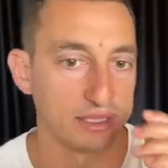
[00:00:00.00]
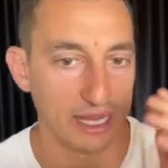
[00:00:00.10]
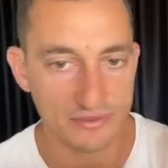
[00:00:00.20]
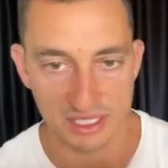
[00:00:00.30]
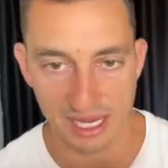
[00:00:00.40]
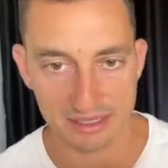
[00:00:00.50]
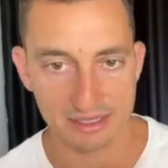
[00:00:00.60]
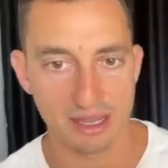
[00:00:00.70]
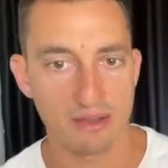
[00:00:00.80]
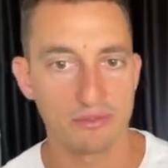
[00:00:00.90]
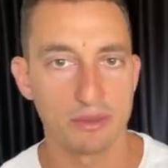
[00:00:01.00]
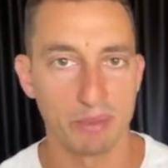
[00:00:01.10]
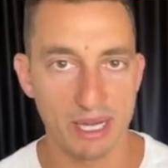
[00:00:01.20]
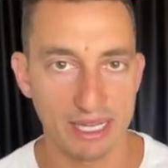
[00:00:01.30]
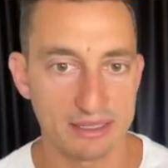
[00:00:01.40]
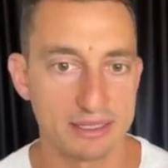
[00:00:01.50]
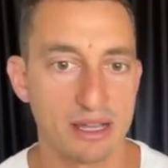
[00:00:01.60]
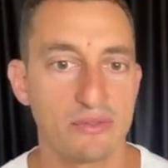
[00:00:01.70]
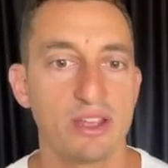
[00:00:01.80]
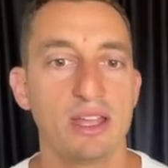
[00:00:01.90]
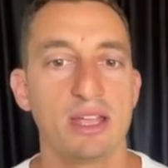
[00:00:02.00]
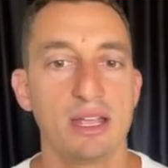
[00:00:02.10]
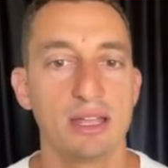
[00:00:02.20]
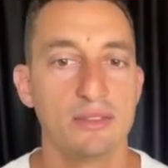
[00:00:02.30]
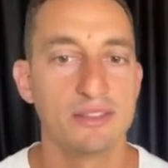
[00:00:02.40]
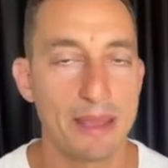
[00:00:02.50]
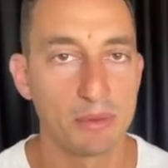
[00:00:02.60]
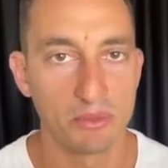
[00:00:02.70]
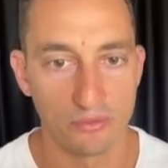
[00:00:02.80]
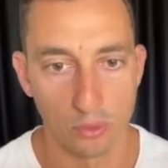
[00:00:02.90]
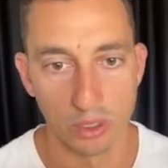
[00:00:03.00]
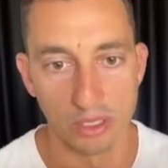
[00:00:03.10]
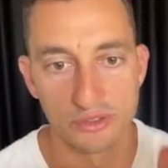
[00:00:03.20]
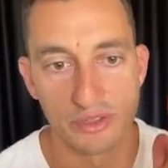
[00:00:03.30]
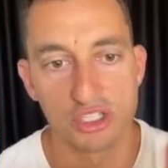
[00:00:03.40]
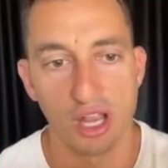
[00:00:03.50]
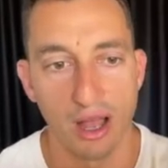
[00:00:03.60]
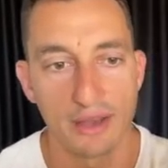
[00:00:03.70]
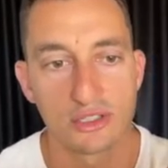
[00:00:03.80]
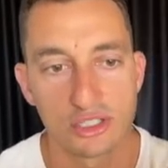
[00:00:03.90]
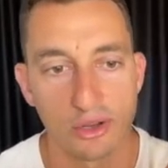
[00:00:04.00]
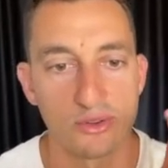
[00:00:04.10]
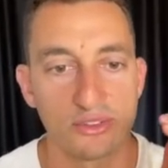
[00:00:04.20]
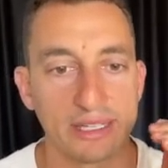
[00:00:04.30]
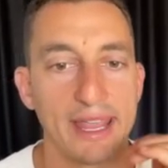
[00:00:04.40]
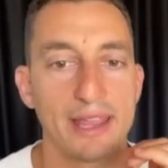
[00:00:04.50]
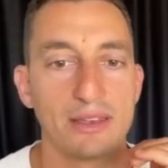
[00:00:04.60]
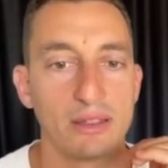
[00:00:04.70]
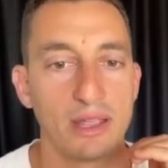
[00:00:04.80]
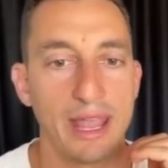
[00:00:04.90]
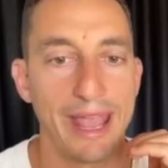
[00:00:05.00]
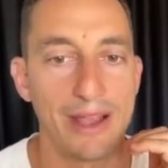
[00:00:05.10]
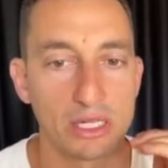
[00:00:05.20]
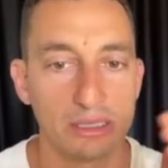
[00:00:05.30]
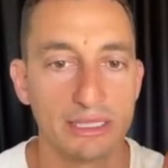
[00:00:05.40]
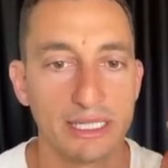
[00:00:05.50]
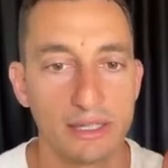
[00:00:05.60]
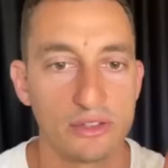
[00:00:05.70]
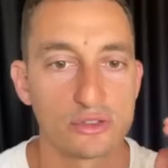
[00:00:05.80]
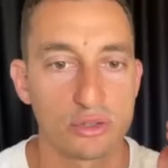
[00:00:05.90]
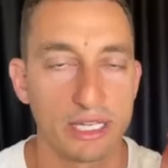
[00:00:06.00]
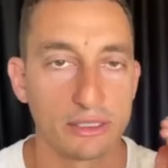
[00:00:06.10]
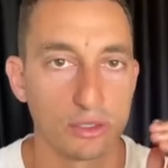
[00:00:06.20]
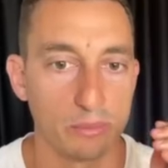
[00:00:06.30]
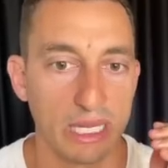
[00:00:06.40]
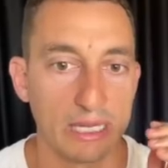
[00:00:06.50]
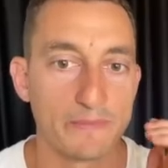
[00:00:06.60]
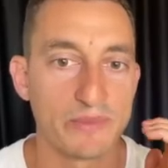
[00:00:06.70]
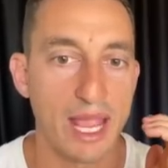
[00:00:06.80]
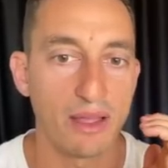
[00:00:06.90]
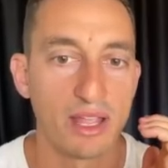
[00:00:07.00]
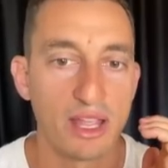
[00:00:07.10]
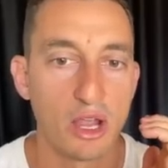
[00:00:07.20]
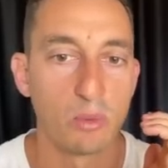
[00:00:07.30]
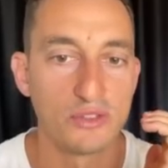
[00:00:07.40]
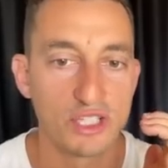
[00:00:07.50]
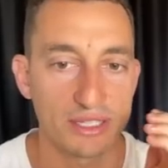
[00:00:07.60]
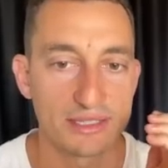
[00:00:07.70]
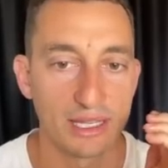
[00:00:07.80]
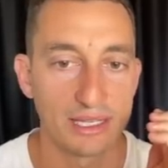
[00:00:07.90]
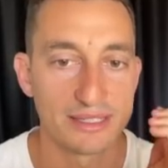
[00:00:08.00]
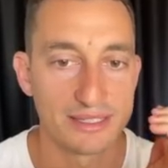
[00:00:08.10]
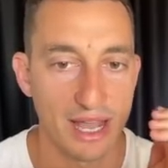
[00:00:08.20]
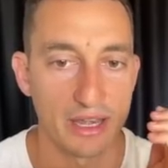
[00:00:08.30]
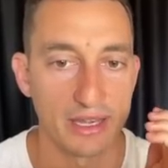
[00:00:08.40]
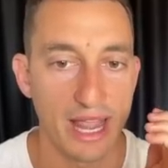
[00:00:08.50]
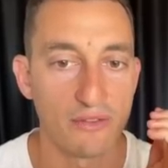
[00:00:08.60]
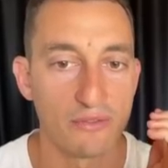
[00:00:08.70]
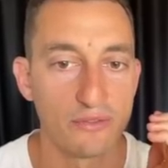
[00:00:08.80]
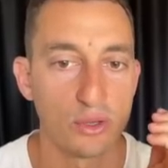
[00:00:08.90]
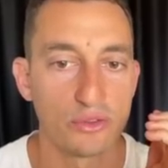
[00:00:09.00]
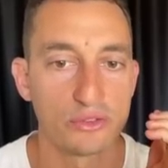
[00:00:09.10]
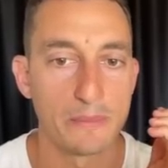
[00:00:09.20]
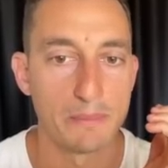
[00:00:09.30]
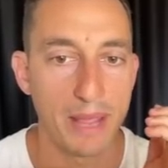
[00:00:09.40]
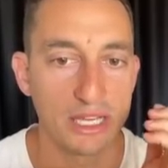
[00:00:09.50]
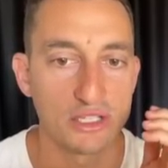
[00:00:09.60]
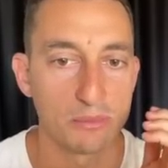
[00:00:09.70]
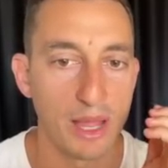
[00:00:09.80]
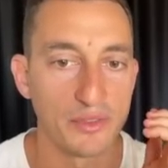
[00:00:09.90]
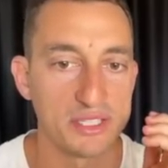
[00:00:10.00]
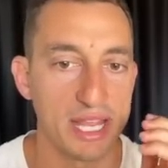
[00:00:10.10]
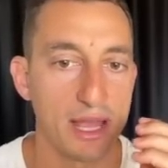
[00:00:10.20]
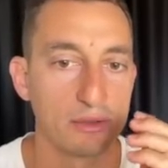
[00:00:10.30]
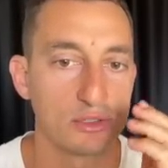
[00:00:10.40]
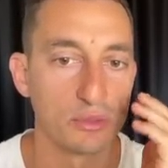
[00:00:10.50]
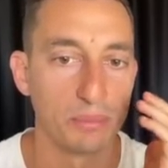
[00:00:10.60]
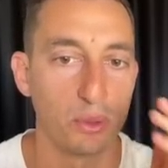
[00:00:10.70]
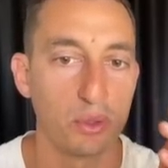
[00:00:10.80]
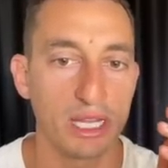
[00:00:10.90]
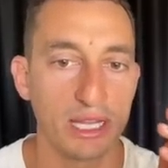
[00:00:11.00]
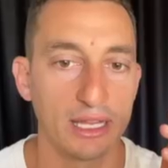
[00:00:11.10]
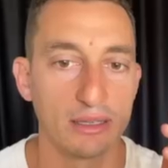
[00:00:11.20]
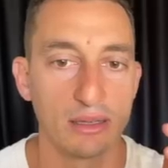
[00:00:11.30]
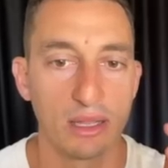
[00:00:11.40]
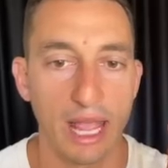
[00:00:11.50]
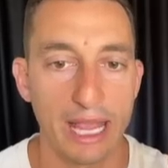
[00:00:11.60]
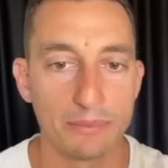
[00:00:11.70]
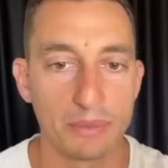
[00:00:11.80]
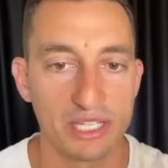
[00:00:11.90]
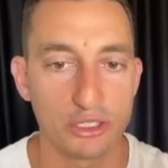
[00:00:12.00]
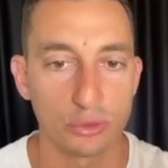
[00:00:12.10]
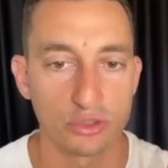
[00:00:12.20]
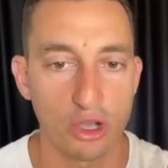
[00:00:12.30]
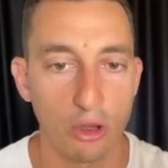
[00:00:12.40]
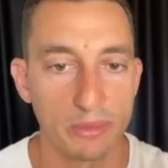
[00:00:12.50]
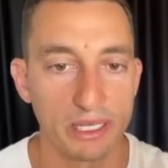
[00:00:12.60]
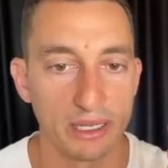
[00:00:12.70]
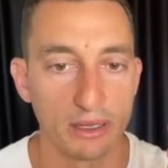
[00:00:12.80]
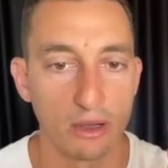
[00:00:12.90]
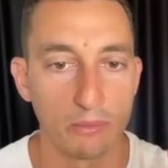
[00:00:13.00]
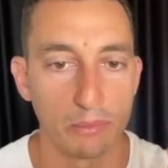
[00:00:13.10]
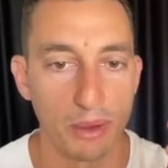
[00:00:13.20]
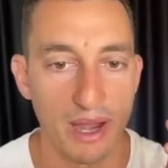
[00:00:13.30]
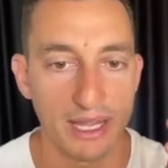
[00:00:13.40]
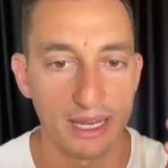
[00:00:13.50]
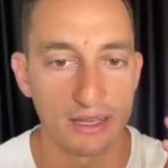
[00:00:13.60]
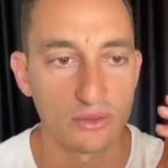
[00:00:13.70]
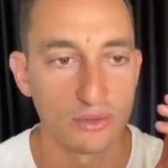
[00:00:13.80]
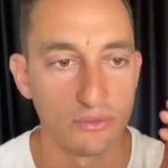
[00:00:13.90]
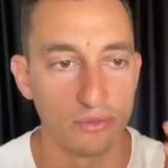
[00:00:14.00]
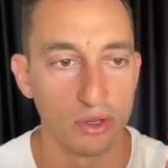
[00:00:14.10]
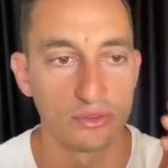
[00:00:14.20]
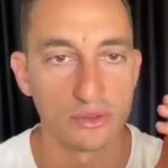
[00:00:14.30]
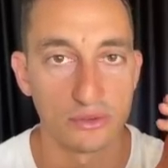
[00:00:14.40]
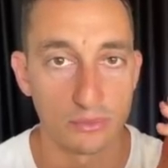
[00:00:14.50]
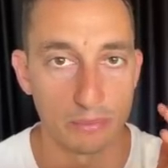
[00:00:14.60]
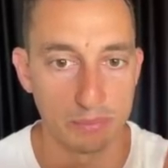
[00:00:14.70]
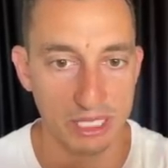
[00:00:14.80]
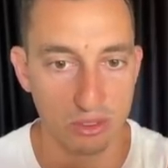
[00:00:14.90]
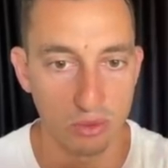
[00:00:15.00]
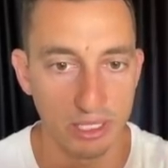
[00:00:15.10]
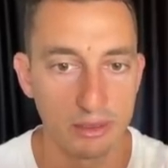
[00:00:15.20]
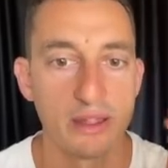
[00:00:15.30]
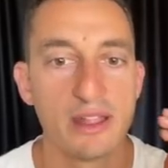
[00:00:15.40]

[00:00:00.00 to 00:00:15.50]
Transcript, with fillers: The FTX stuff, the Binance stuff, this happened before it. So the chart shows again how clear this trend could be. Now, we've just started our first major month down to put in a potential top here on Binance versus Bitcoin.